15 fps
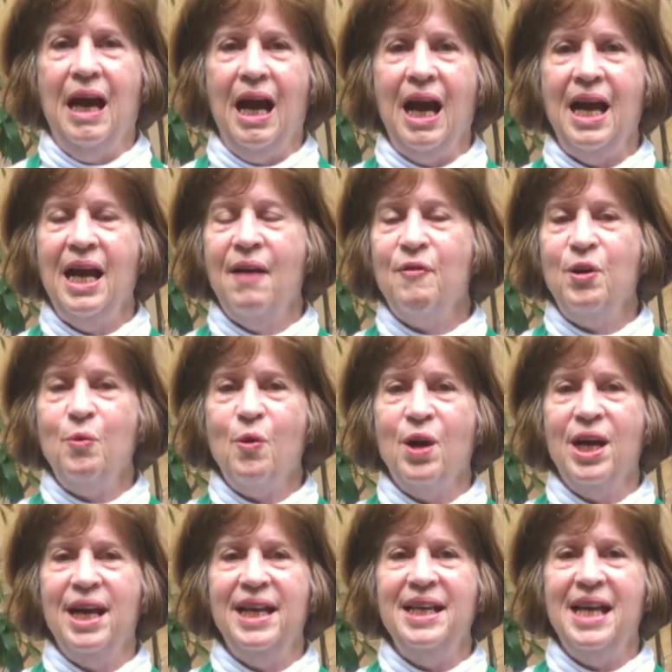Hi
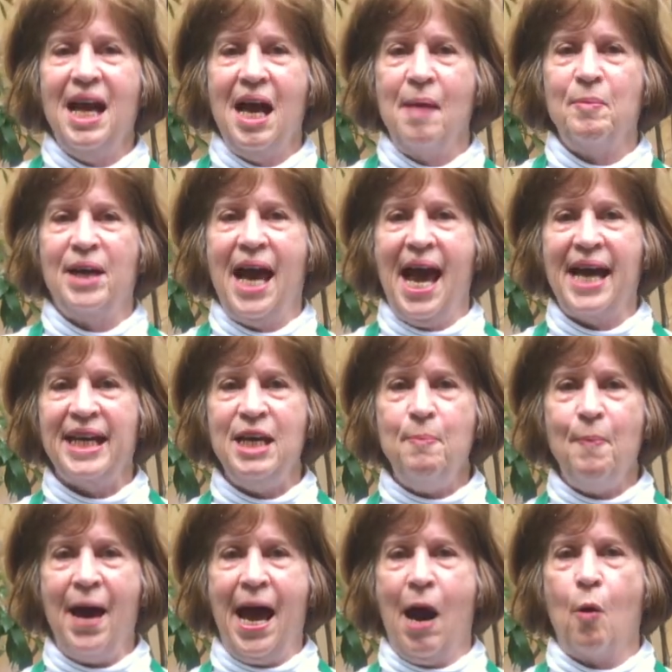everyone, I'm Kaki
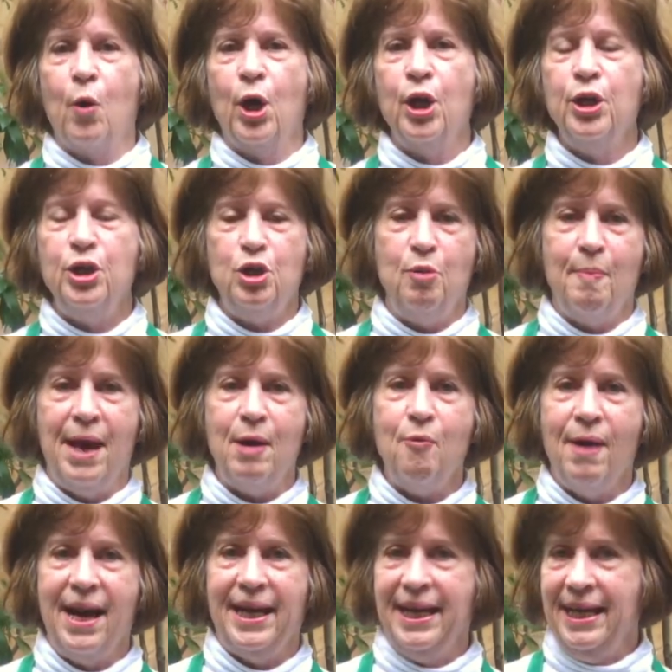Power. You may
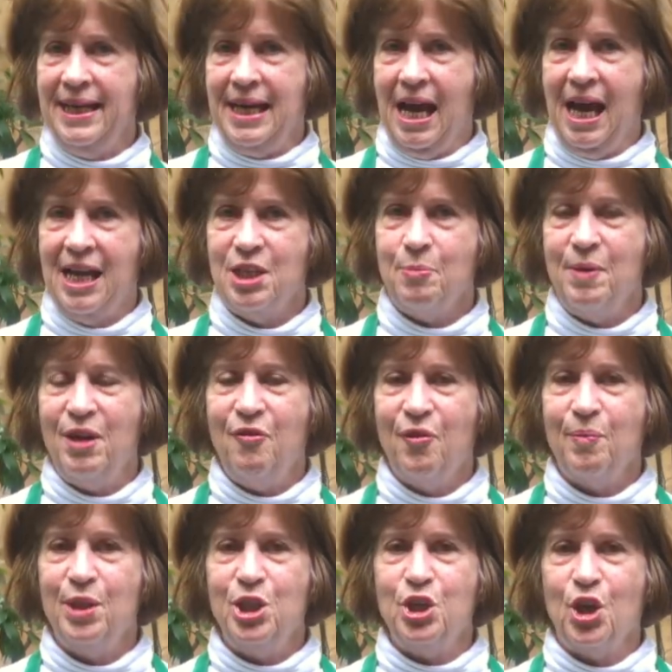recognize me
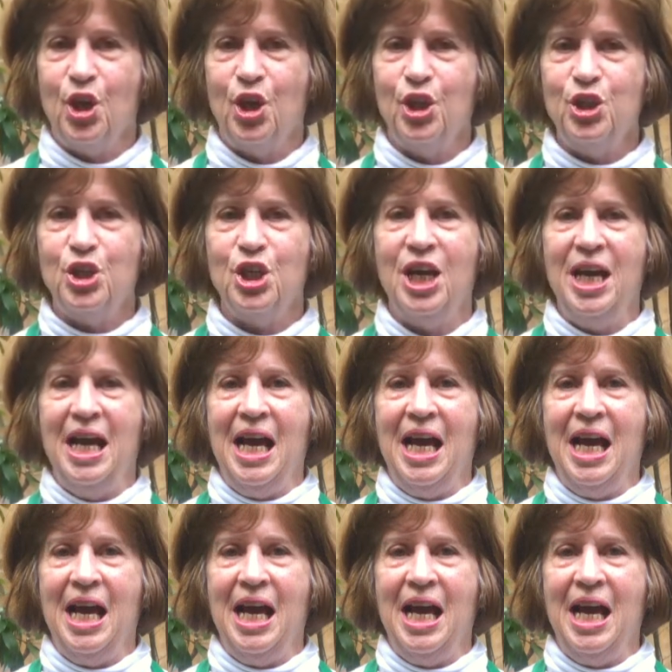from the church.